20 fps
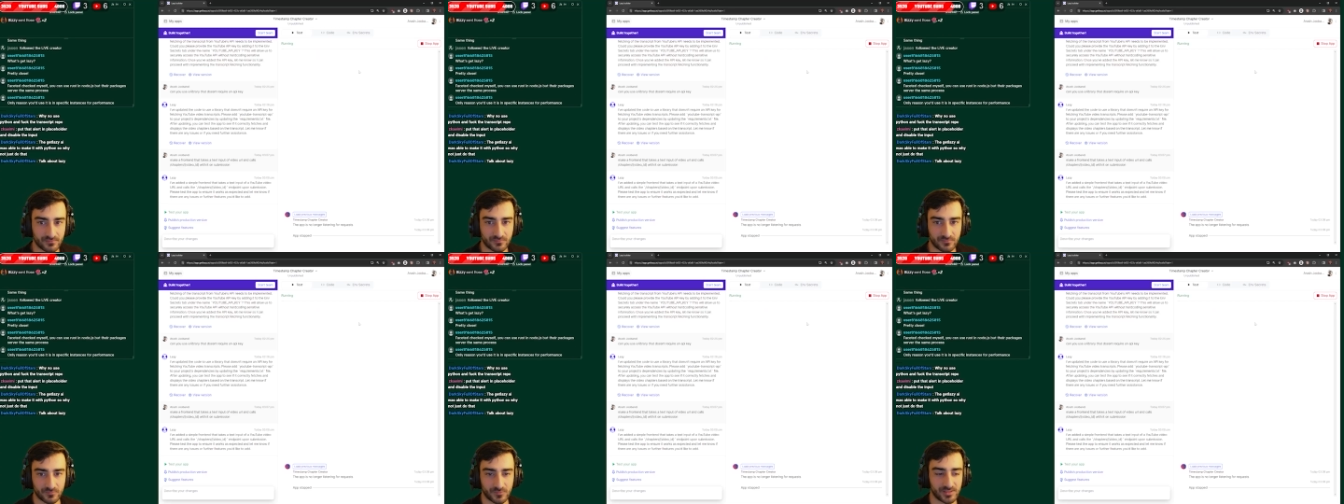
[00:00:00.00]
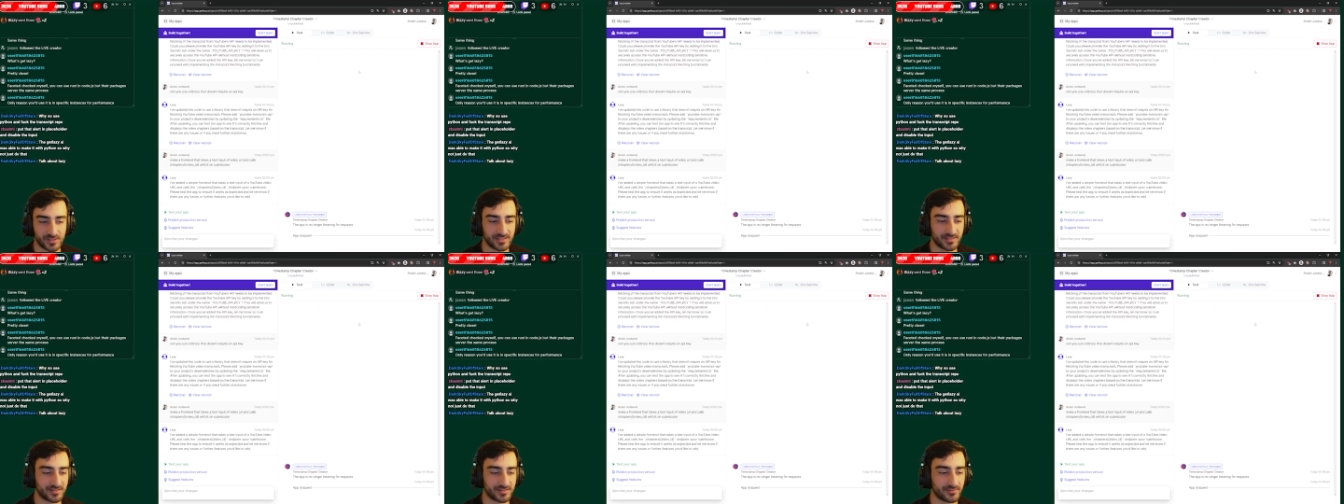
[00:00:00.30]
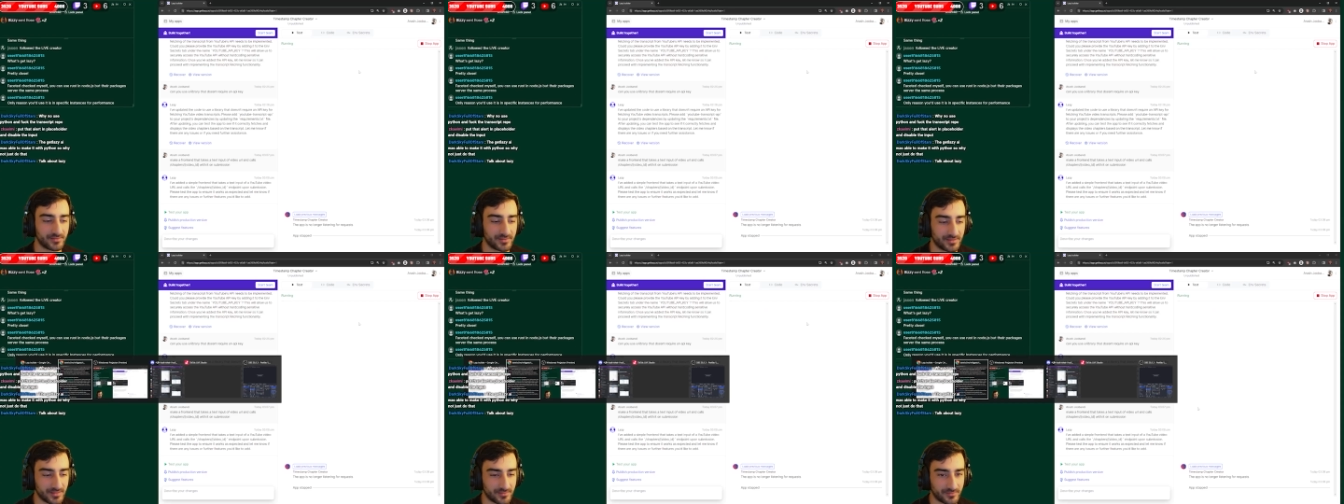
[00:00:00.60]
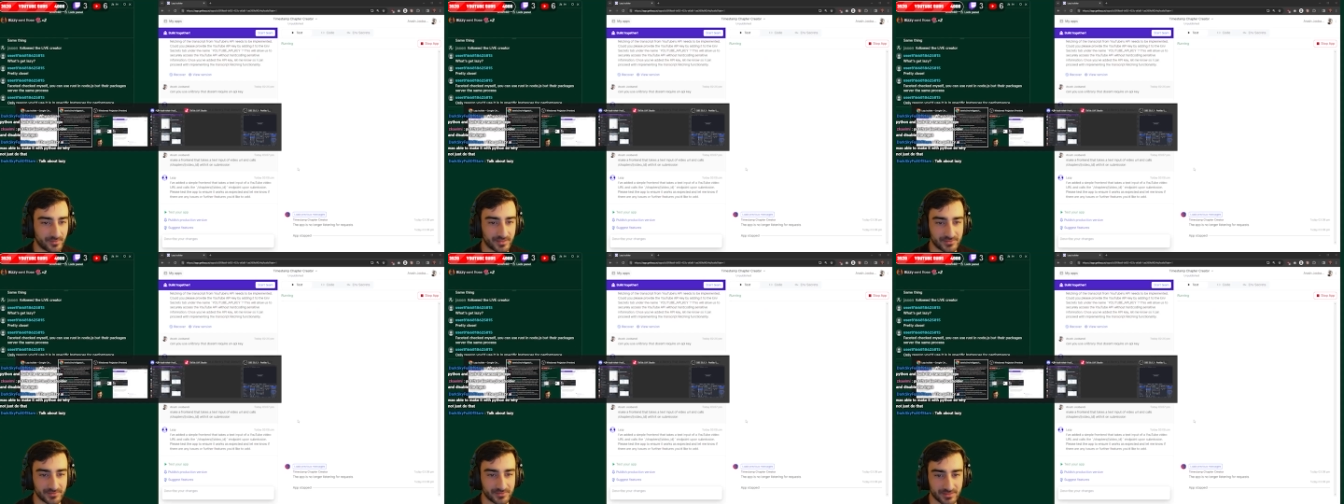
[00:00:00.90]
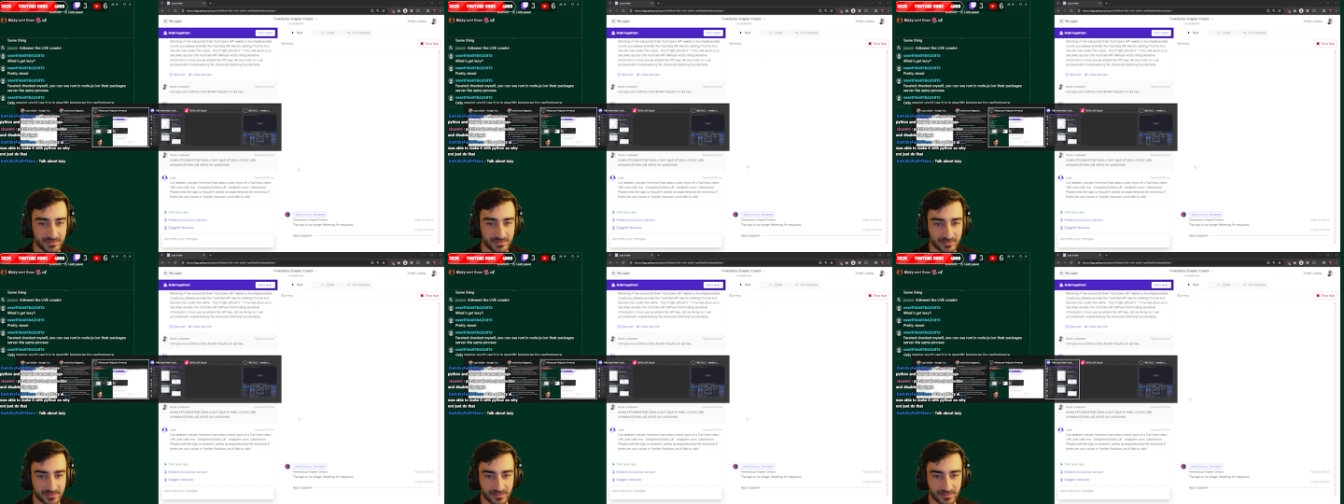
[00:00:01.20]
While that's doing that, we can look
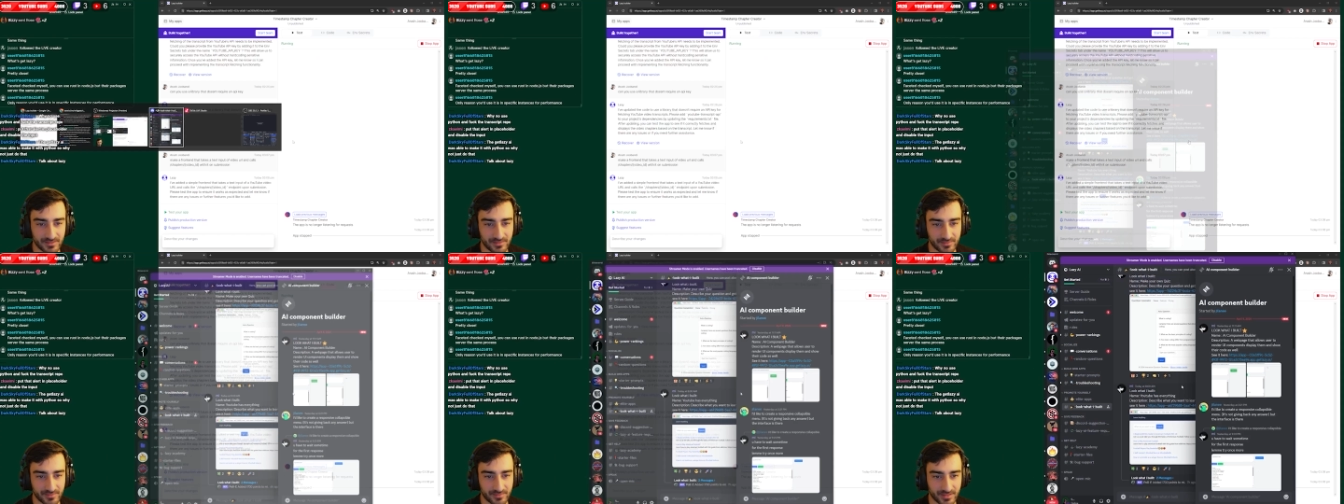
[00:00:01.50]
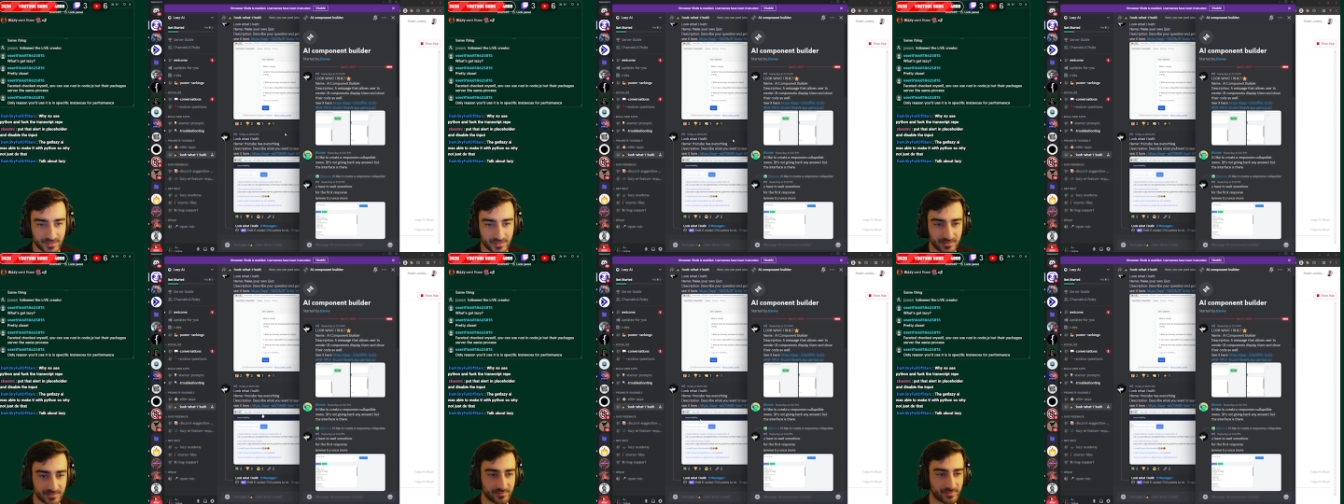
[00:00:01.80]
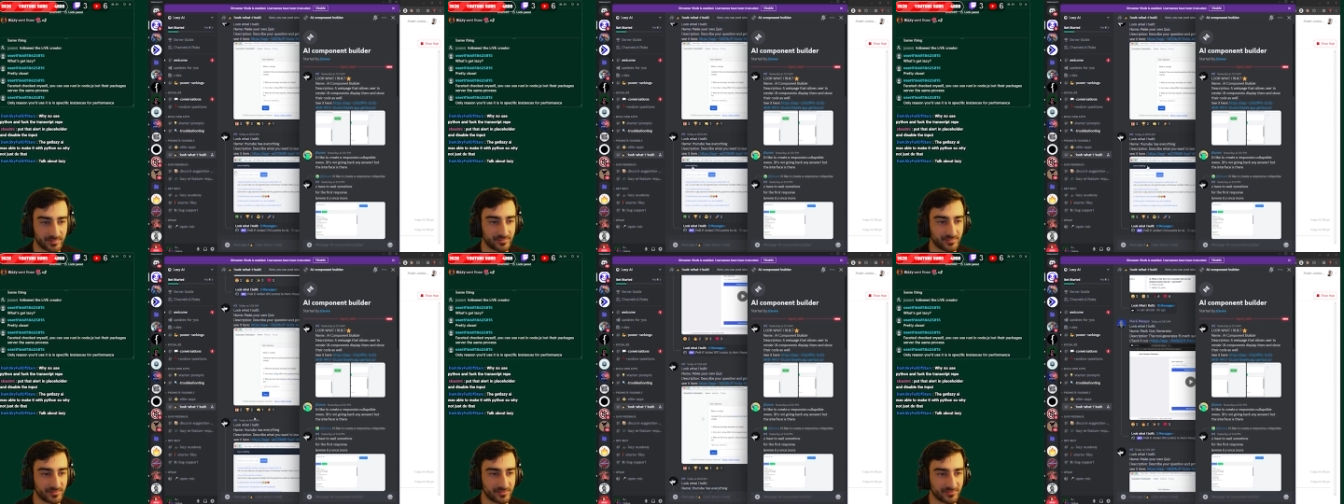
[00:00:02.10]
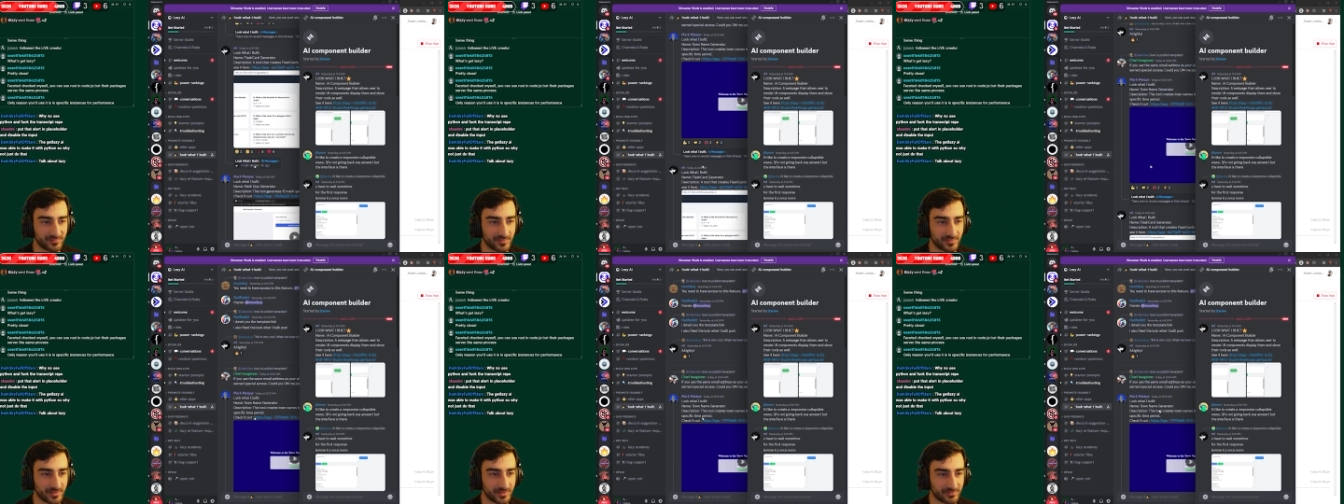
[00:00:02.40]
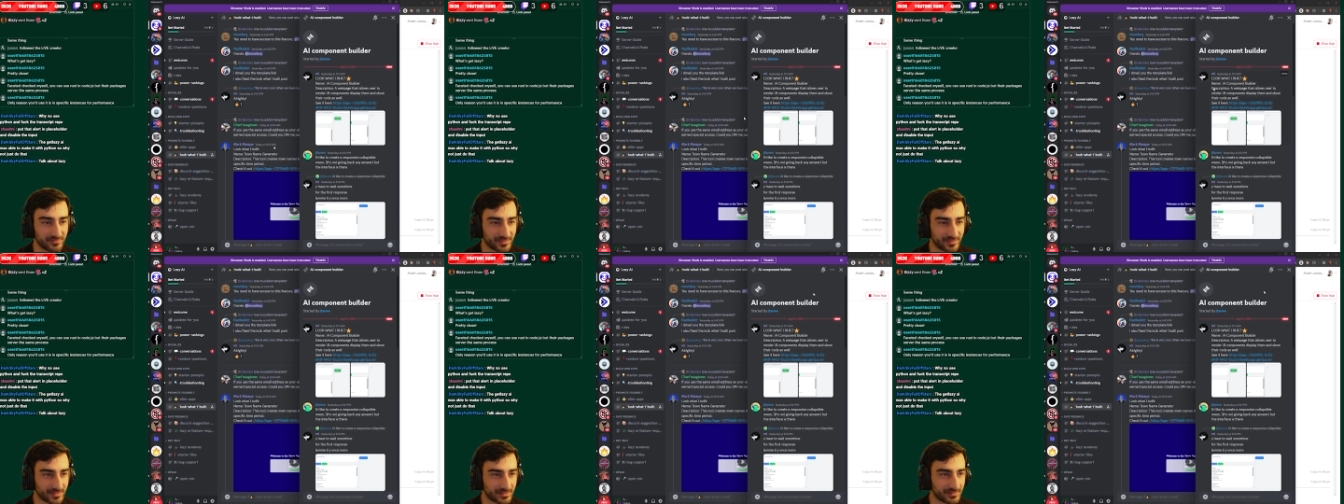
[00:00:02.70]
at the other things that people have made
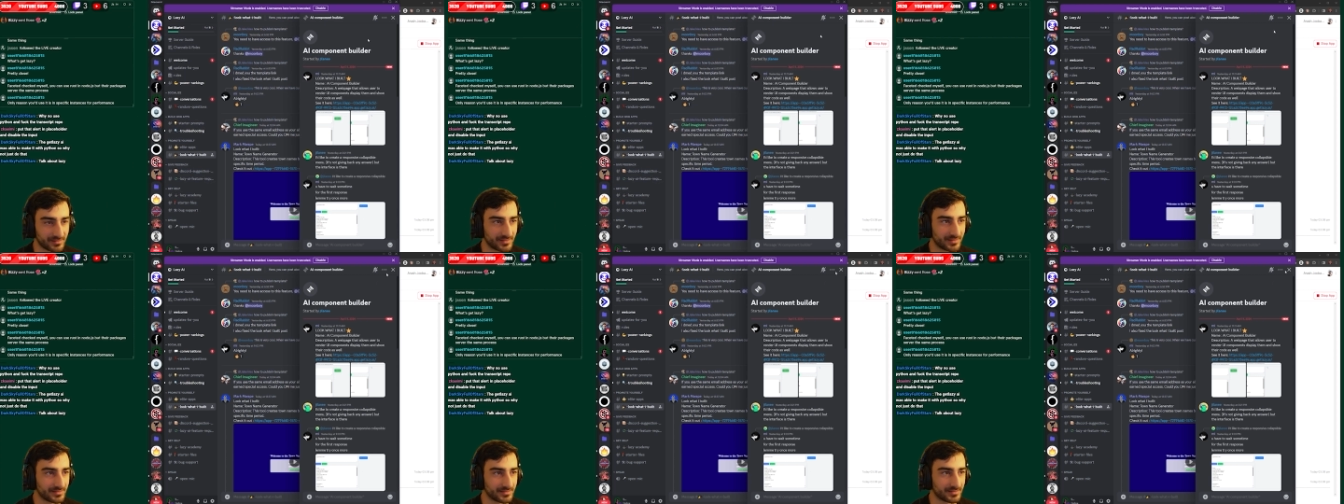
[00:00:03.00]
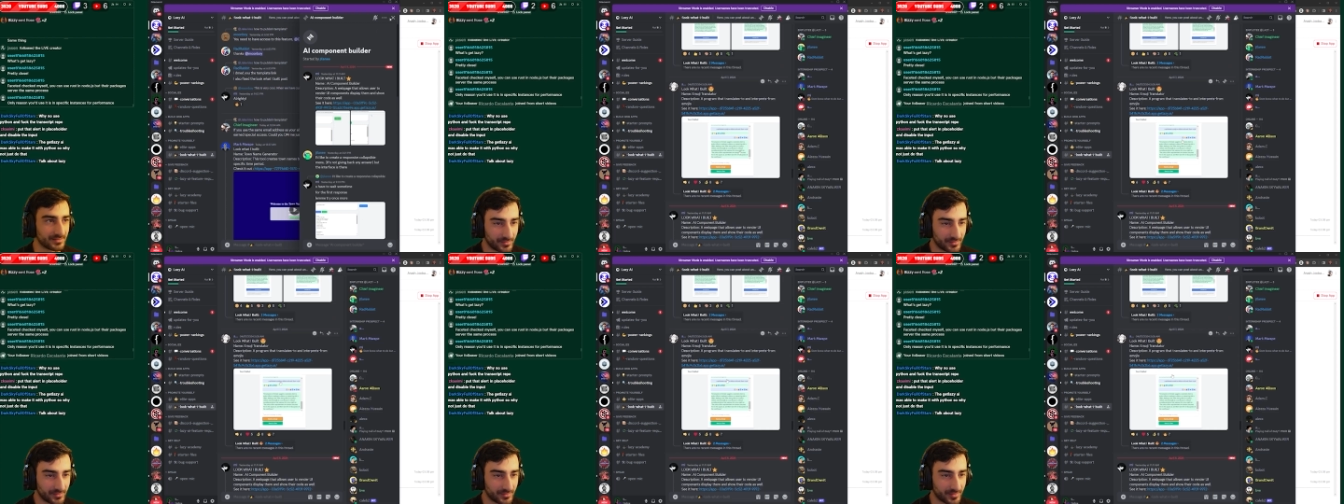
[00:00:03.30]
with Get Lazy.